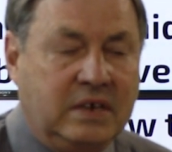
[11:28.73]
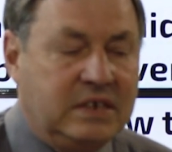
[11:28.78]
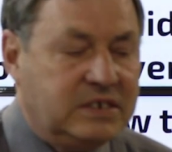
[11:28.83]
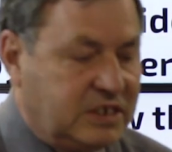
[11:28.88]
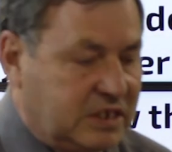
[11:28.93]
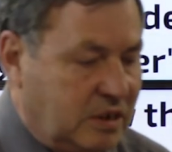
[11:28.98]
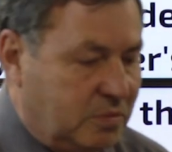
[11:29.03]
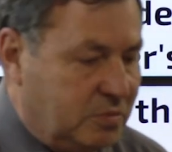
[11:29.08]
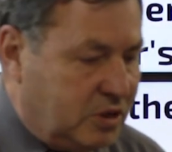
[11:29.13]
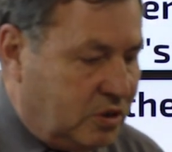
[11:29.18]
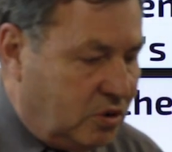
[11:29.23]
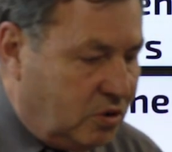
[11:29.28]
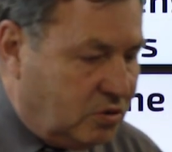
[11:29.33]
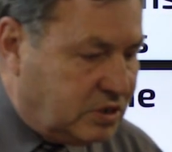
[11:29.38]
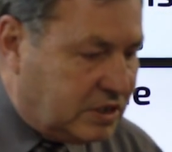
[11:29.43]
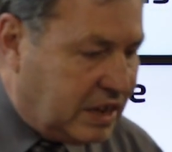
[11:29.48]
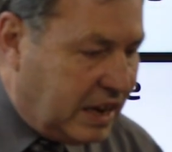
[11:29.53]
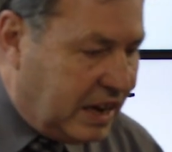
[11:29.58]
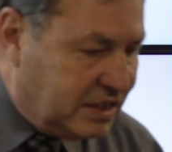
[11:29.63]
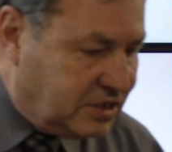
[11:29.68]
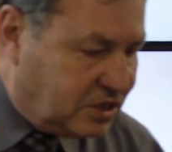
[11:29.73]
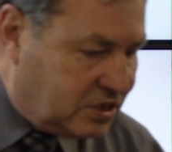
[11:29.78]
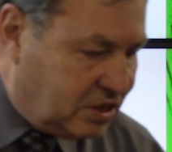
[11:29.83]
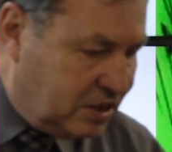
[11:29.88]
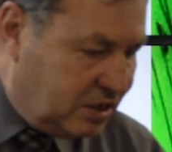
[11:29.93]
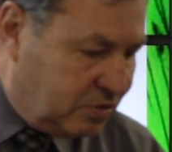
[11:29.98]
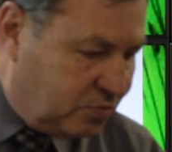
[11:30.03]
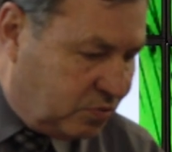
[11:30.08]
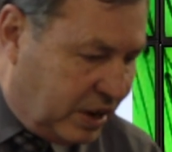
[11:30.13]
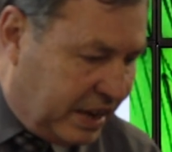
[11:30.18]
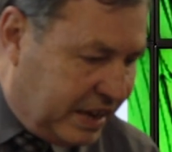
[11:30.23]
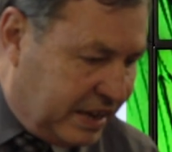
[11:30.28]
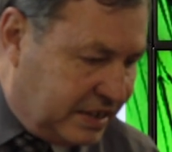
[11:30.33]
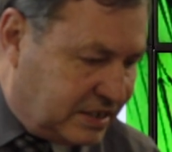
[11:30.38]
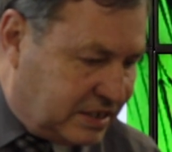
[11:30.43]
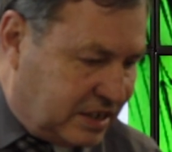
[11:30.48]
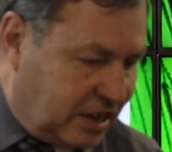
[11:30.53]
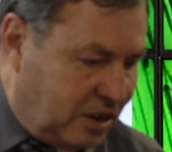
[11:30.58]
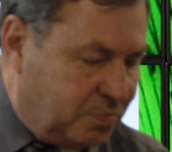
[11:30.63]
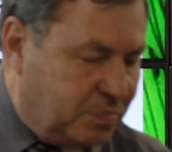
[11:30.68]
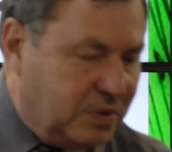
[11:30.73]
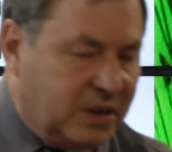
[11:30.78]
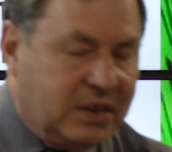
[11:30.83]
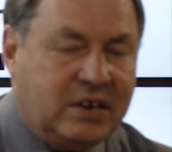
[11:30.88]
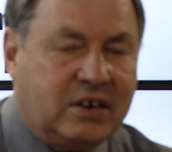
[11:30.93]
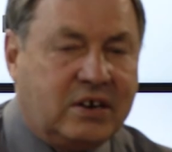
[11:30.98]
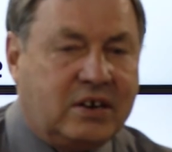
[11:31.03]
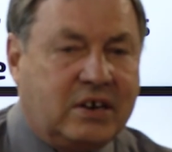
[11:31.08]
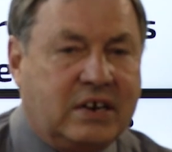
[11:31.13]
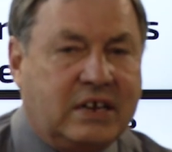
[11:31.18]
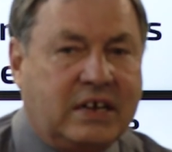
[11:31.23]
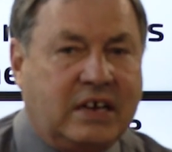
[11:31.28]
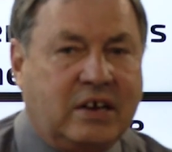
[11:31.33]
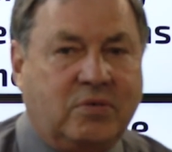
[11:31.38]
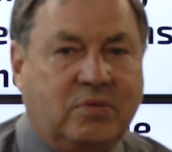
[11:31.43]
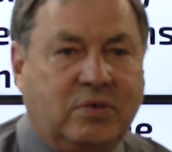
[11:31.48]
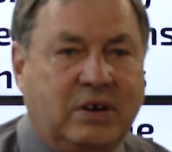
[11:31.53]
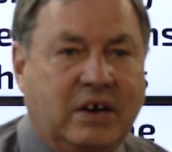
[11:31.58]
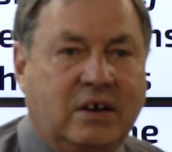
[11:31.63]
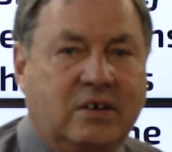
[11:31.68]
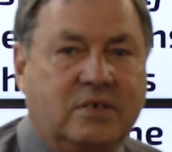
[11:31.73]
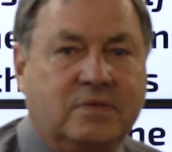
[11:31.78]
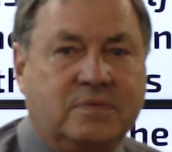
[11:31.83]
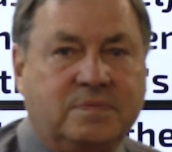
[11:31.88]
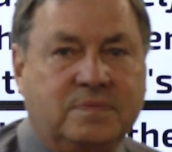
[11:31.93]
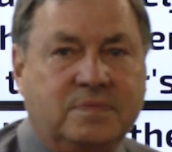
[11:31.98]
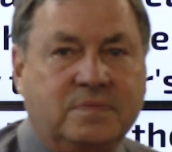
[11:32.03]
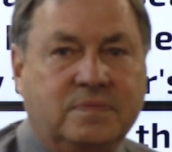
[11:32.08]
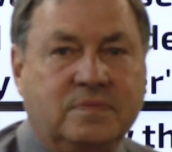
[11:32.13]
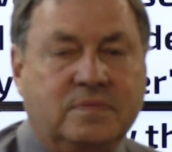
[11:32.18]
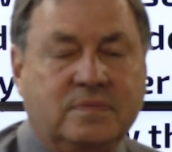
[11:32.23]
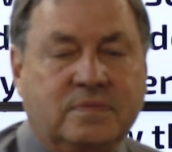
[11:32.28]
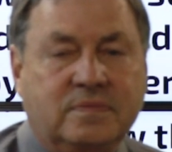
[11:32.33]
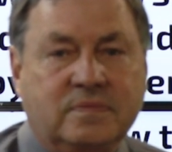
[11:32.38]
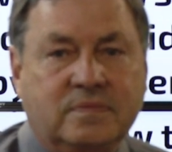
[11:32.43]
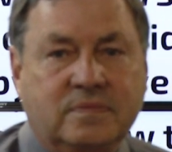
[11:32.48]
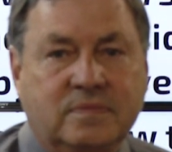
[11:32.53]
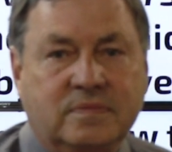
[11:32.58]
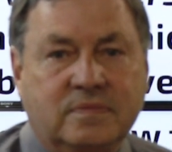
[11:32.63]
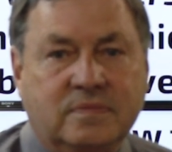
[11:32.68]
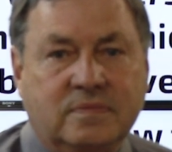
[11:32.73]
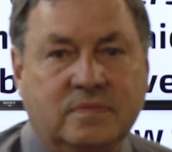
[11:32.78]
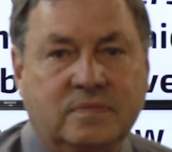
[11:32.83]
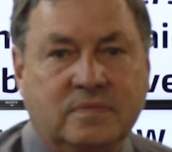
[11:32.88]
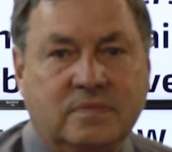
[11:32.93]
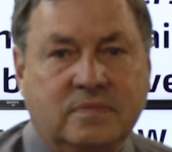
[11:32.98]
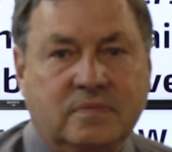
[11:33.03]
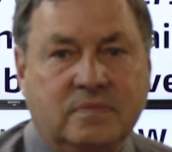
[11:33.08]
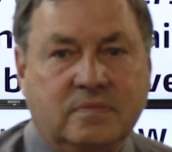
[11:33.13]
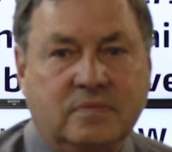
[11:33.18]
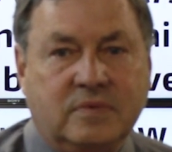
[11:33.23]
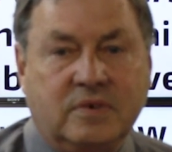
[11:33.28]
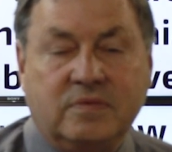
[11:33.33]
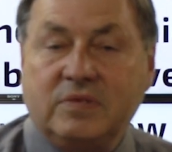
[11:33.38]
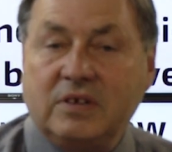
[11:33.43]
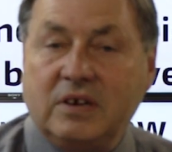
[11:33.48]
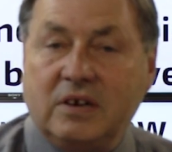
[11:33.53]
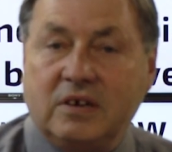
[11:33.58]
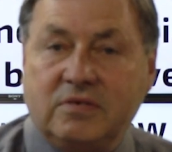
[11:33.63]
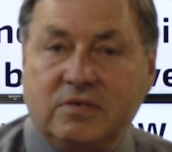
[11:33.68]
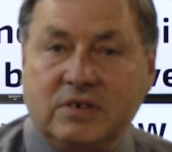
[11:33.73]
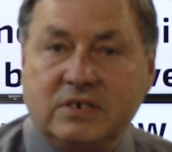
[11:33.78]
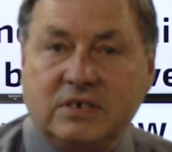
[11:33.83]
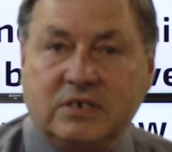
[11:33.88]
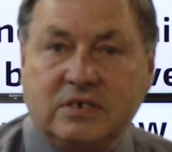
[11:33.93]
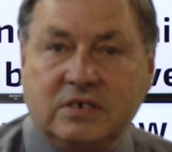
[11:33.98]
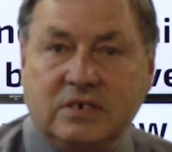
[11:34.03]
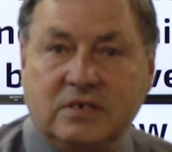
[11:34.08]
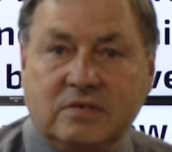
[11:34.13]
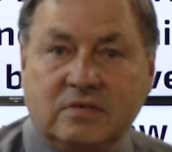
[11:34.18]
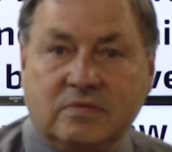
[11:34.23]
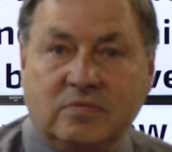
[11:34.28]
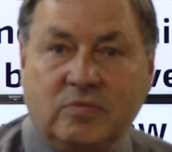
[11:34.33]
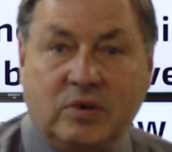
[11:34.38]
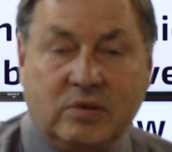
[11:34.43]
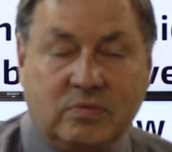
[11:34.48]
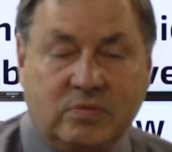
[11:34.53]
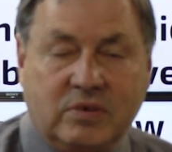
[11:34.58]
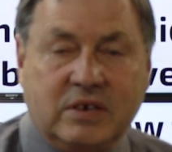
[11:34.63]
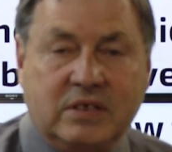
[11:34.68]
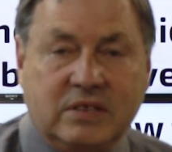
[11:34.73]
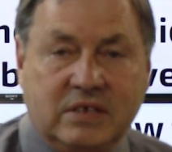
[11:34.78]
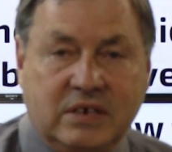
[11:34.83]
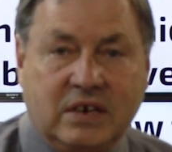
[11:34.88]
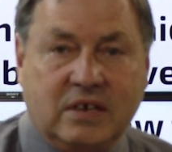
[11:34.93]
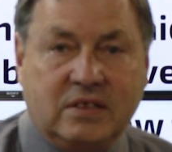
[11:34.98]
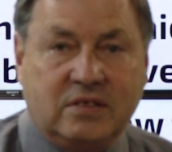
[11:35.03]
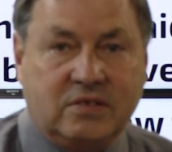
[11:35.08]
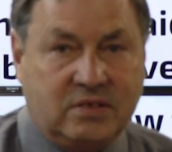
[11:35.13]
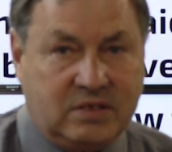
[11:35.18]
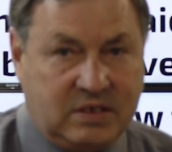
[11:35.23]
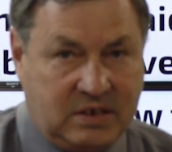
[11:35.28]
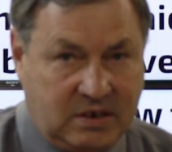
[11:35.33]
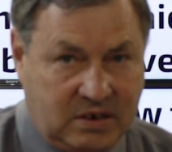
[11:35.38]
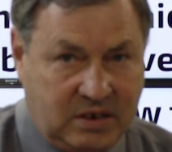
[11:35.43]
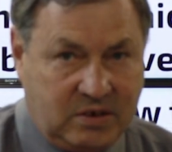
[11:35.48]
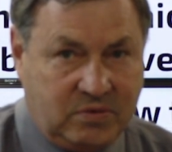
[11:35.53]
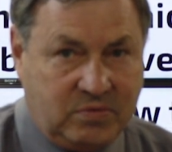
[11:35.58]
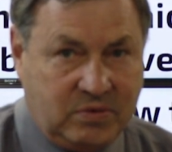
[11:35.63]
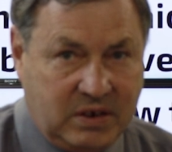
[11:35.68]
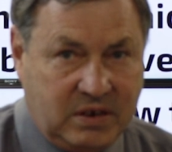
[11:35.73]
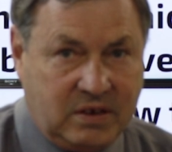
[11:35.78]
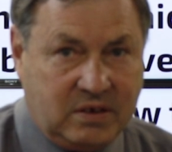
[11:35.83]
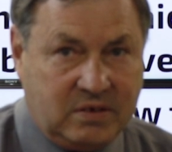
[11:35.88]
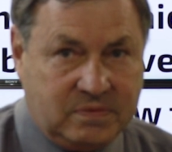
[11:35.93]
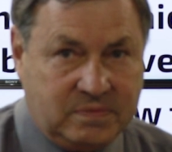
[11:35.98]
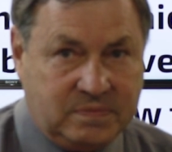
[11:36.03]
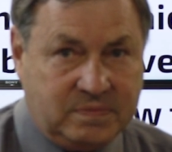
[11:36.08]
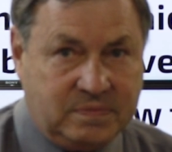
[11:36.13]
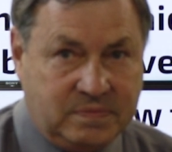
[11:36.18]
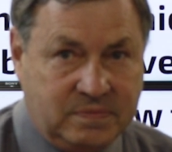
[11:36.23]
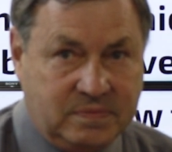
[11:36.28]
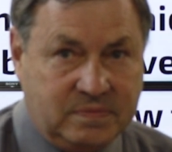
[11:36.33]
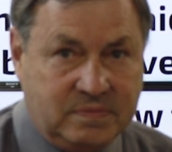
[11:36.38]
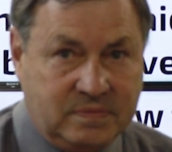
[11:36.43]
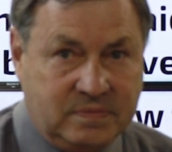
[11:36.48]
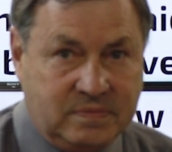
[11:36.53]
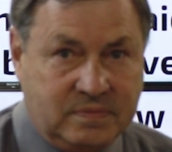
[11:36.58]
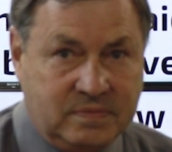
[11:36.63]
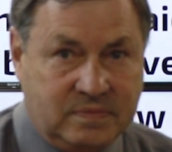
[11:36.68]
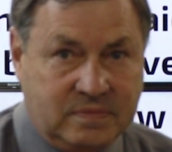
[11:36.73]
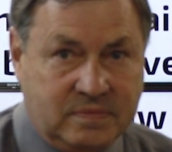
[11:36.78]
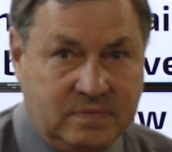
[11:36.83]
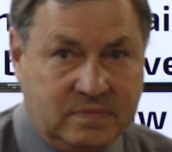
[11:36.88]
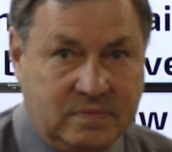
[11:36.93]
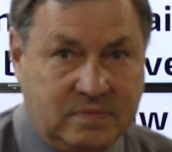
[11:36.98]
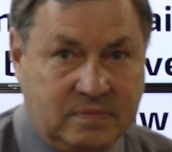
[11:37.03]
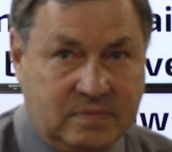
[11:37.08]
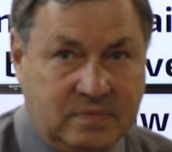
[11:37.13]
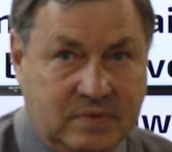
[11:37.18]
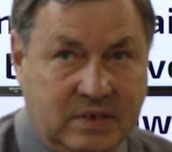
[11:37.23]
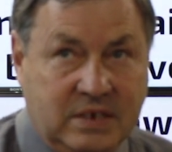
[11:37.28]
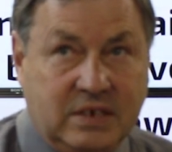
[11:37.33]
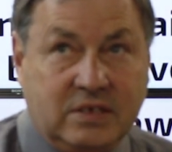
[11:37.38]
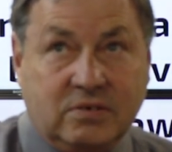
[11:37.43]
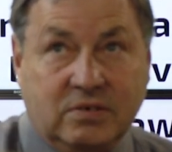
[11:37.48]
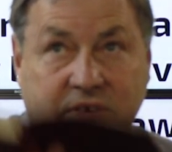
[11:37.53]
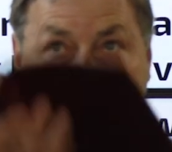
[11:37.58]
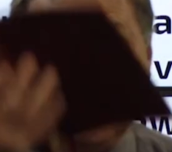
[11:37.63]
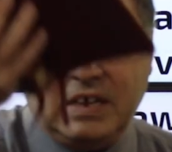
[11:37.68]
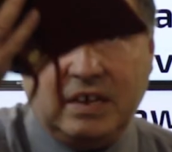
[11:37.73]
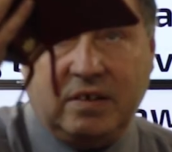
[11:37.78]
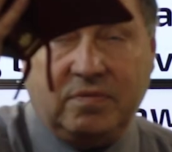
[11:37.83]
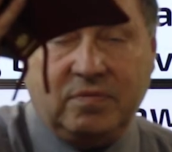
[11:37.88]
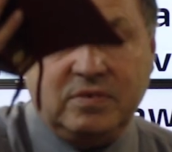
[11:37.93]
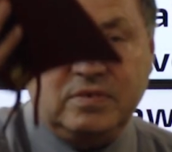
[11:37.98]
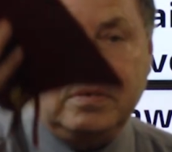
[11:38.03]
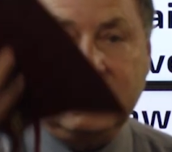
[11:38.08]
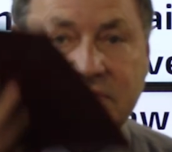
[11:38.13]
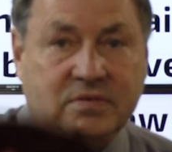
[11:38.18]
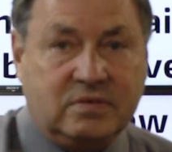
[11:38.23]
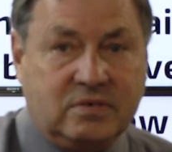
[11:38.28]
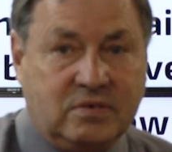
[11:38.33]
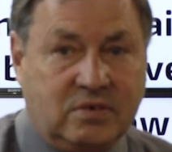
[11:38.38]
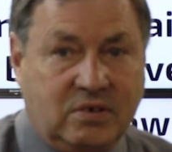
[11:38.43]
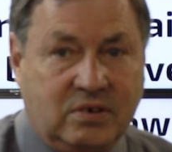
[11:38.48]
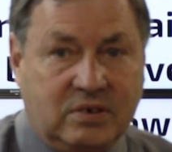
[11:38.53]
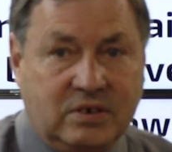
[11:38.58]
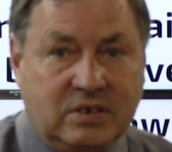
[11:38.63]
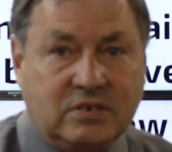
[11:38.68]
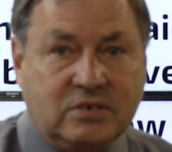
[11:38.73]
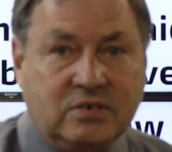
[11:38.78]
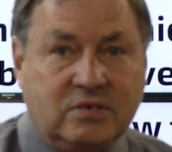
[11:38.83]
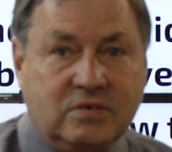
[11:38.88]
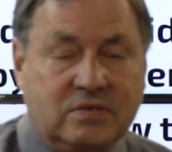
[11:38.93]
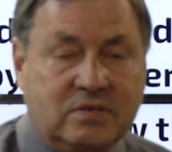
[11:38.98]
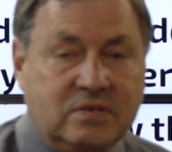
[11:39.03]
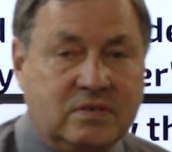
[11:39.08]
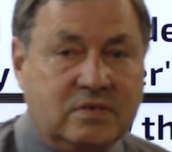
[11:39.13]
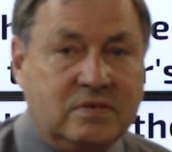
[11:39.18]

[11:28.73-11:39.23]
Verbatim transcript: Some of those God's going to raise up and they're going to get well. But if they're a Christian, one way or the other, they'll get well, either in heaven or on this earth.